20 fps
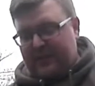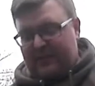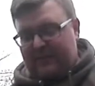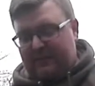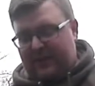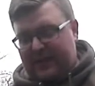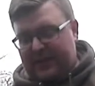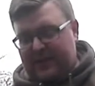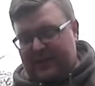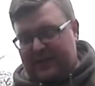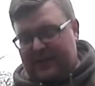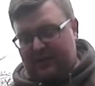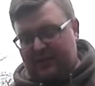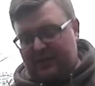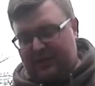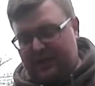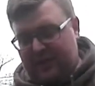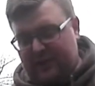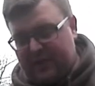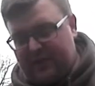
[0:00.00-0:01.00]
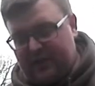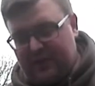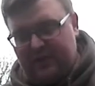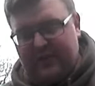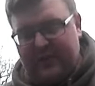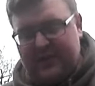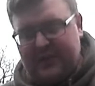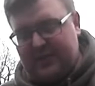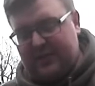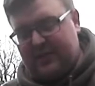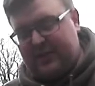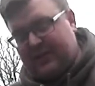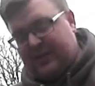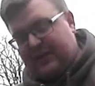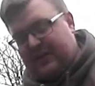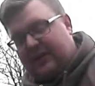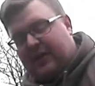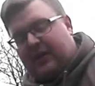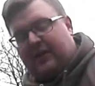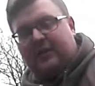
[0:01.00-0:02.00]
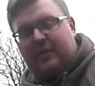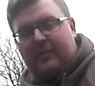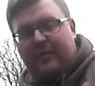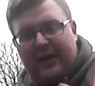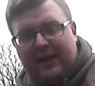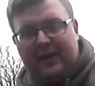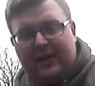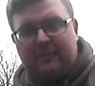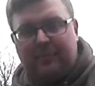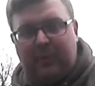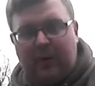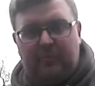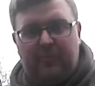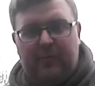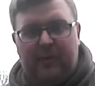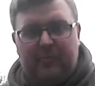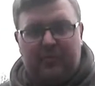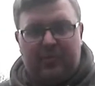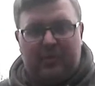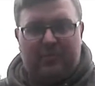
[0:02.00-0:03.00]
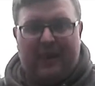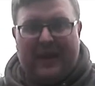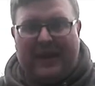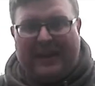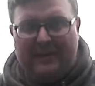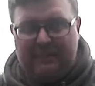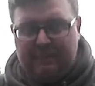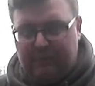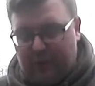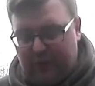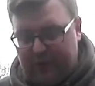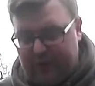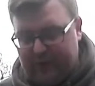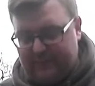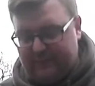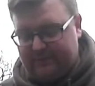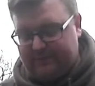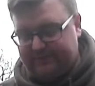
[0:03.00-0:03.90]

And basically all I'm going to do is I'm going to make it pop up, I'm going to make it buoyant.